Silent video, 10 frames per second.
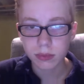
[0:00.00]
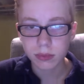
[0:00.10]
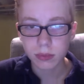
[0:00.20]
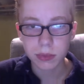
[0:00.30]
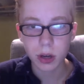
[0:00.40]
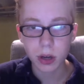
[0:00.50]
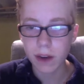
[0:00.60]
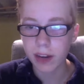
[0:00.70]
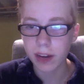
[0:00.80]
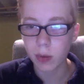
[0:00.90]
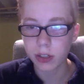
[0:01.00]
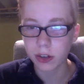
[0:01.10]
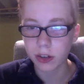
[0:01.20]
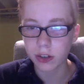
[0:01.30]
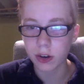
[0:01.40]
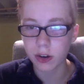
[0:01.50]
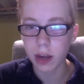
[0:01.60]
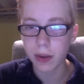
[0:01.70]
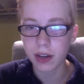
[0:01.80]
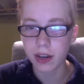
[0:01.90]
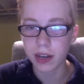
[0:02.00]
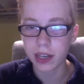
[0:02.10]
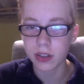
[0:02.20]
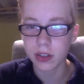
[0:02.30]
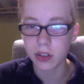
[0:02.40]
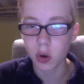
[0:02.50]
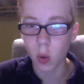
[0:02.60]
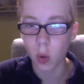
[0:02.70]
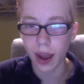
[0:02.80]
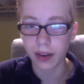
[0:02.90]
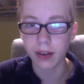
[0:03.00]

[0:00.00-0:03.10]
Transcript: I'm sorry if anyone just showed up and like it's just quiet.